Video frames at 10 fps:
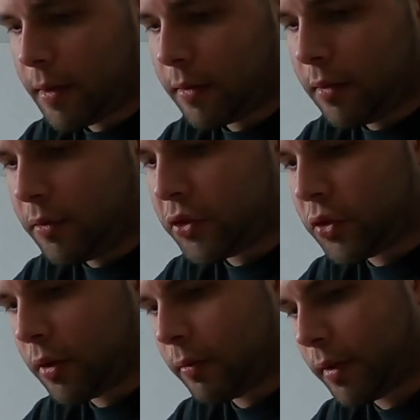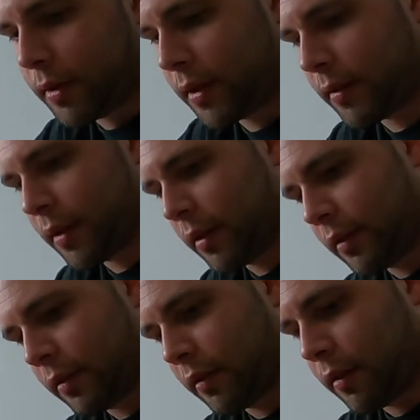not too sure what this
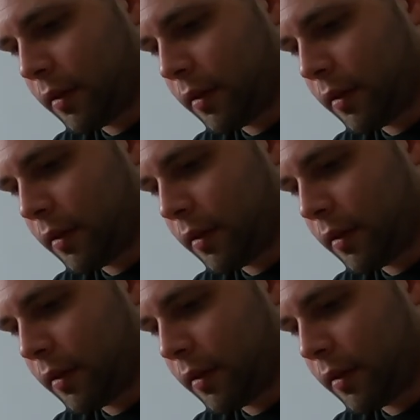is,